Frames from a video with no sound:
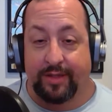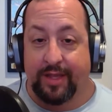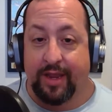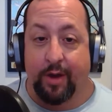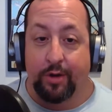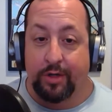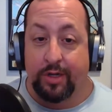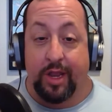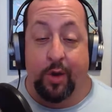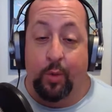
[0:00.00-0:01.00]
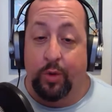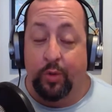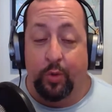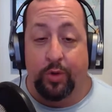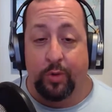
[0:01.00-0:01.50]
they aren't worth
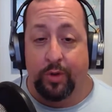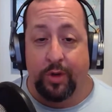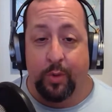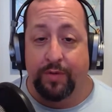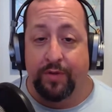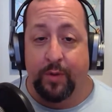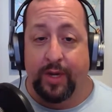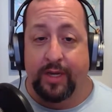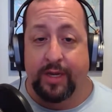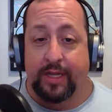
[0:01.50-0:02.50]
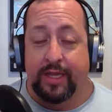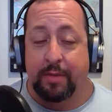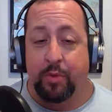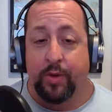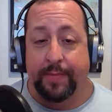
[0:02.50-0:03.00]
reviewing at
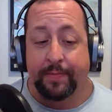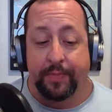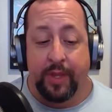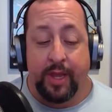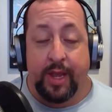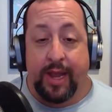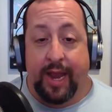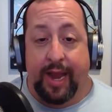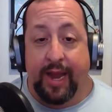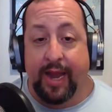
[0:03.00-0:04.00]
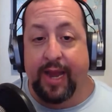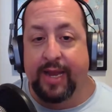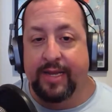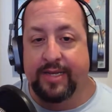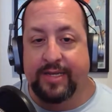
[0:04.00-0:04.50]
that point.
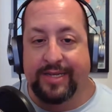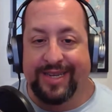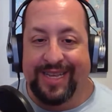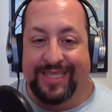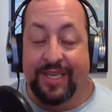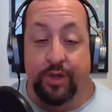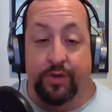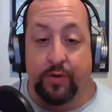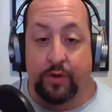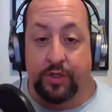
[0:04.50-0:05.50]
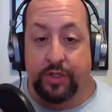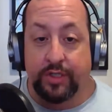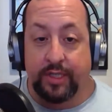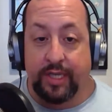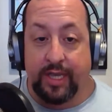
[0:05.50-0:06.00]
And DC Universe
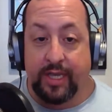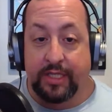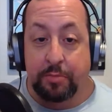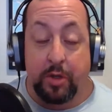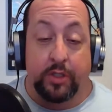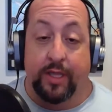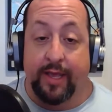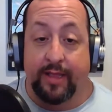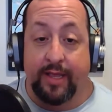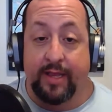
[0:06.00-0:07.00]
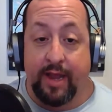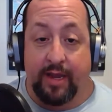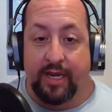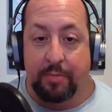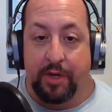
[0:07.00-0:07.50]
is most likely not
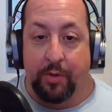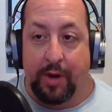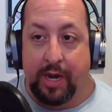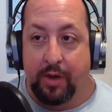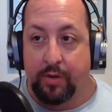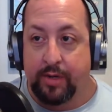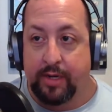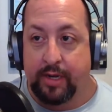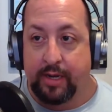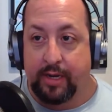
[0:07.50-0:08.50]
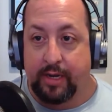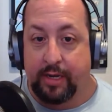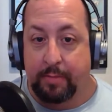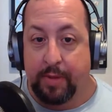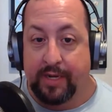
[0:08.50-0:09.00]
going to be around
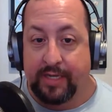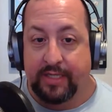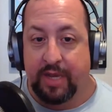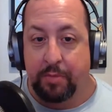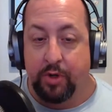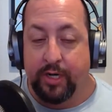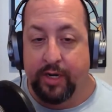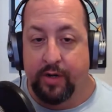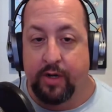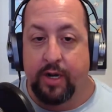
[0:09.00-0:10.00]
by December here.